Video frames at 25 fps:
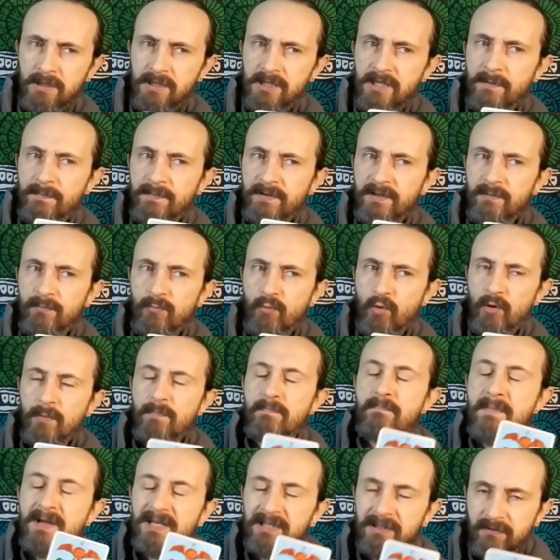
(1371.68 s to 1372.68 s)
Something more
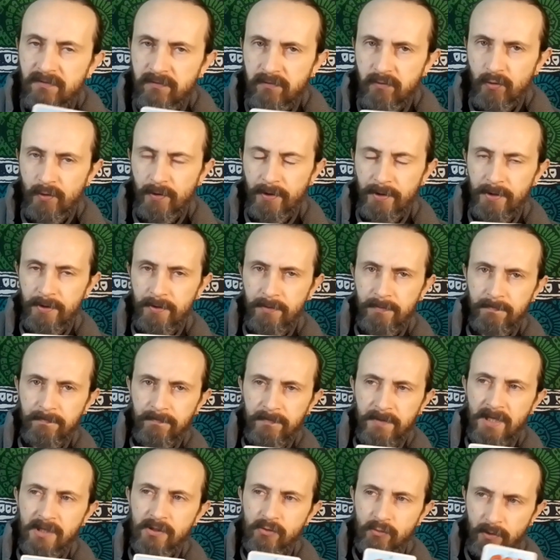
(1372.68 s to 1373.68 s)
meant for you.
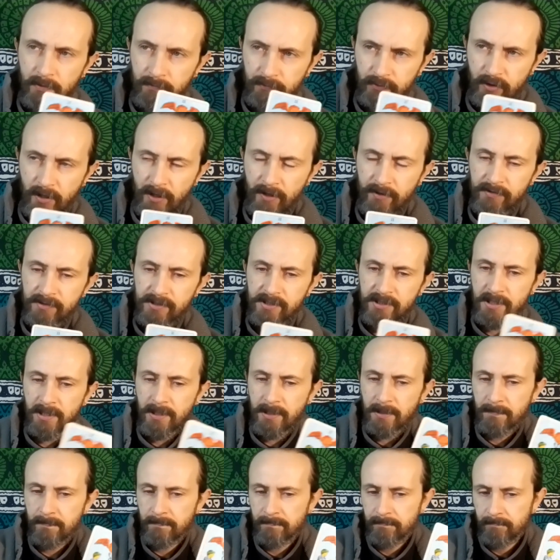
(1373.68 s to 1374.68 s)
That's what I'm trying to
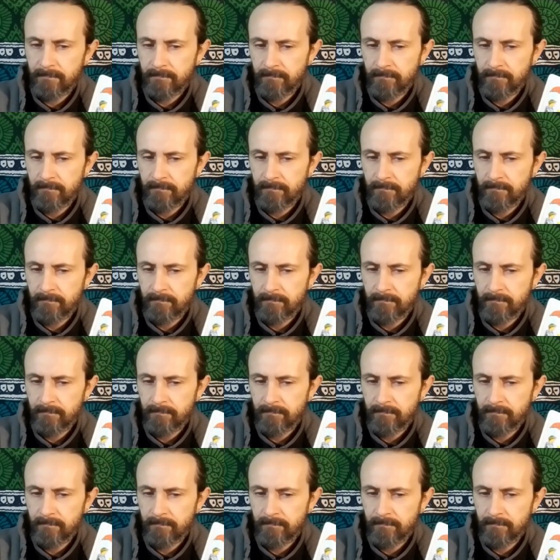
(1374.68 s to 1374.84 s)
say.